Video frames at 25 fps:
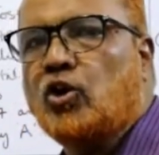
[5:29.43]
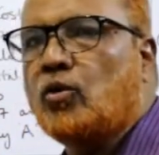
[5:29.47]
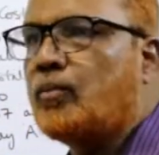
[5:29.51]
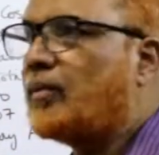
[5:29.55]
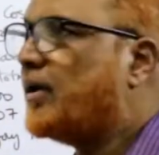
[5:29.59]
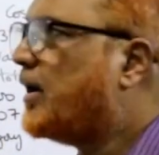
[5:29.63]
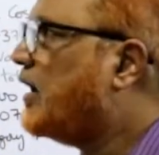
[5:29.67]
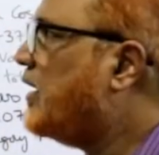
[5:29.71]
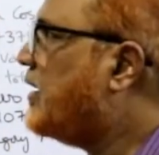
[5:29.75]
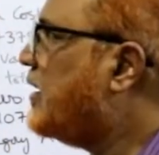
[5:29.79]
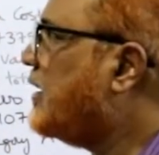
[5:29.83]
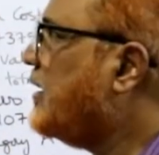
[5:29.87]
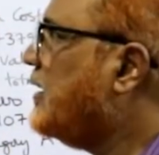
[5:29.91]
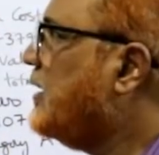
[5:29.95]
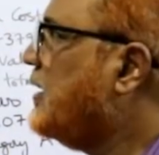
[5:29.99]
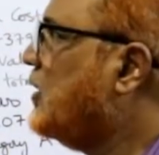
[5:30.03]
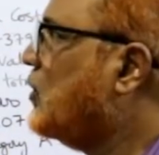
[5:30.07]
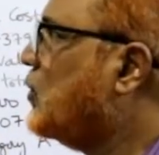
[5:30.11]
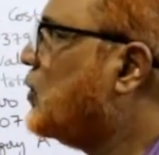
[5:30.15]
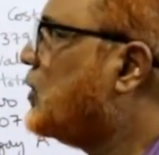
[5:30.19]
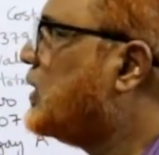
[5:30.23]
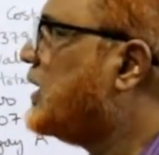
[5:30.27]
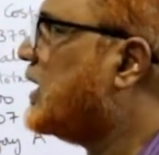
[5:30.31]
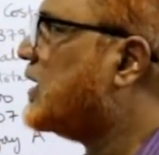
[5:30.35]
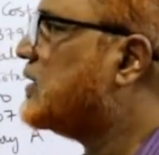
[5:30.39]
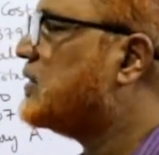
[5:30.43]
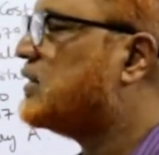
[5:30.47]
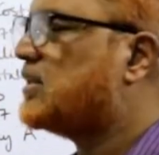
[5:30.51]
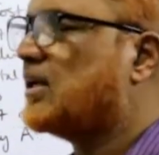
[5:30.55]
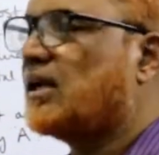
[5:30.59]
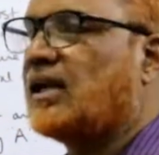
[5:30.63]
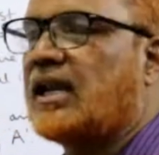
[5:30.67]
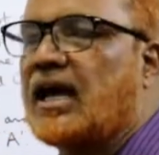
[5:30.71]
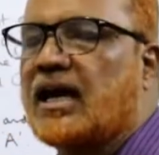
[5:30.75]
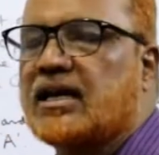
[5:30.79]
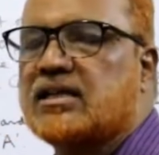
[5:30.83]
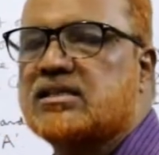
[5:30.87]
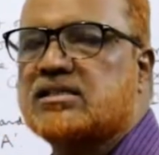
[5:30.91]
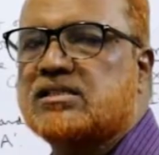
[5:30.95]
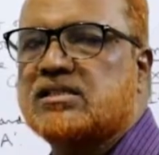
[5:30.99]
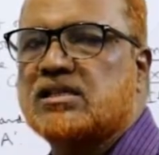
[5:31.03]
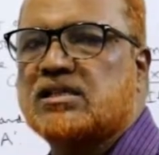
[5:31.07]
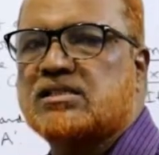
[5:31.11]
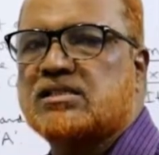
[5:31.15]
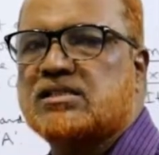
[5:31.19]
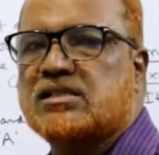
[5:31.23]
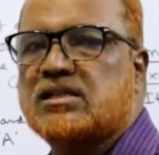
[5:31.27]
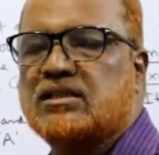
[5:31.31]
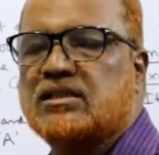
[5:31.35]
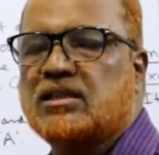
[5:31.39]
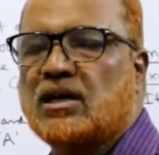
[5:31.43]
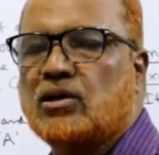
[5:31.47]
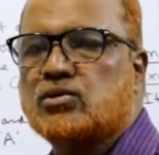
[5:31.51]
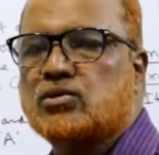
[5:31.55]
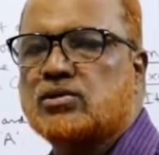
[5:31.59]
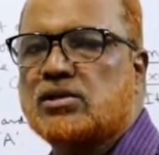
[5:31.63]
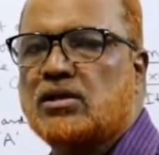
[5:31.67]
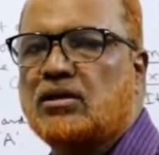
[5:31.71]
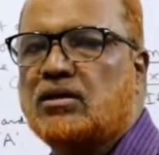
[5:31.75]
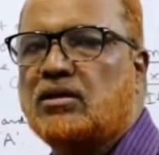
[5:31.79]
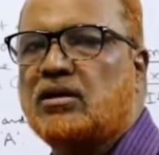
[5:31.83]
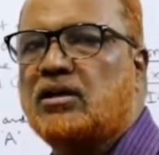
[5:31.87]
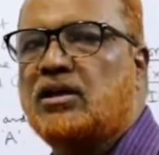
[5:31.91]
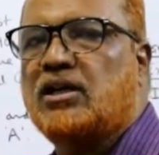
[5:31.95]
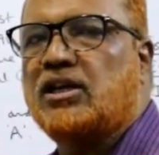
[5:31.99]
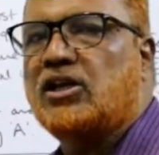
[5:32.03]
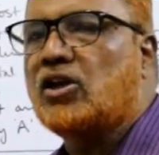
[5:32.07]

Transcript: numerator you take 3 lakh 60,000,